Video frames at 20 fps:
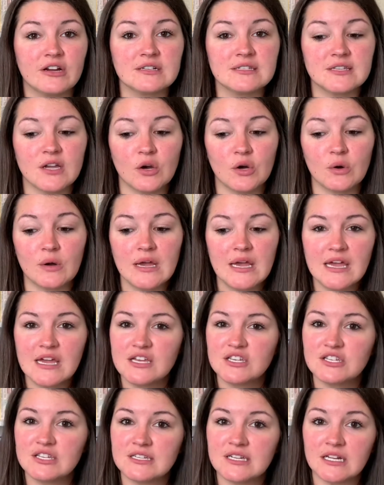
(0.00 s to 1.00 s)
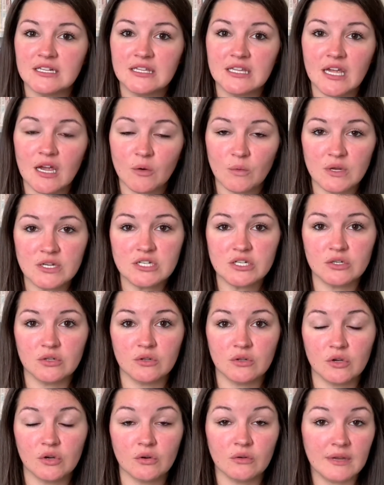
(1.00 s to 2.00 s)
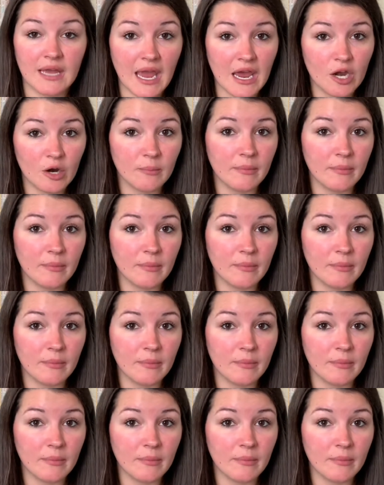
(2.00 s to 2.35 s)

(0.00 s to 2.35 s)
So she's not the original creator